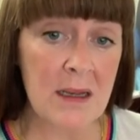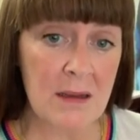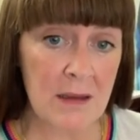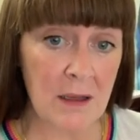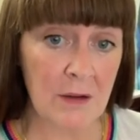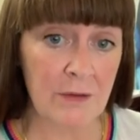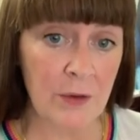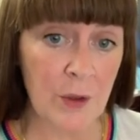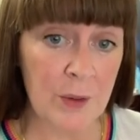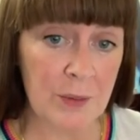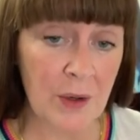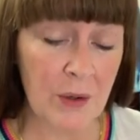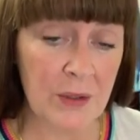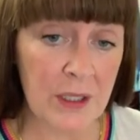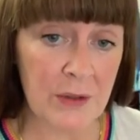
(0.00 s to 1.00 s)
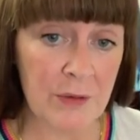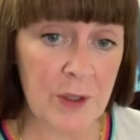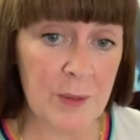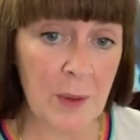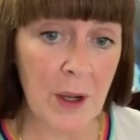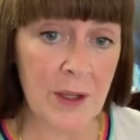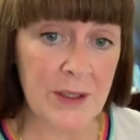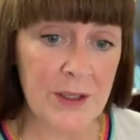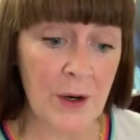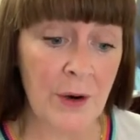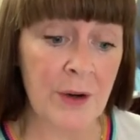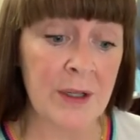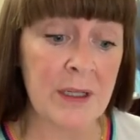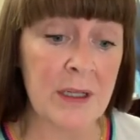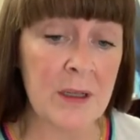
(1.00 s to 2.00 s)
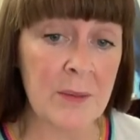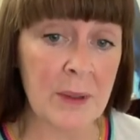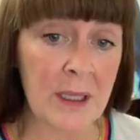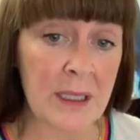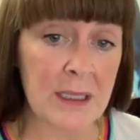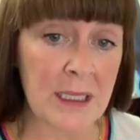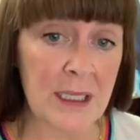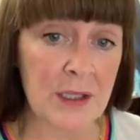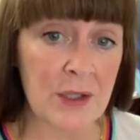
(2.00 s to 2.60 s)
the unfolded protein response or an inability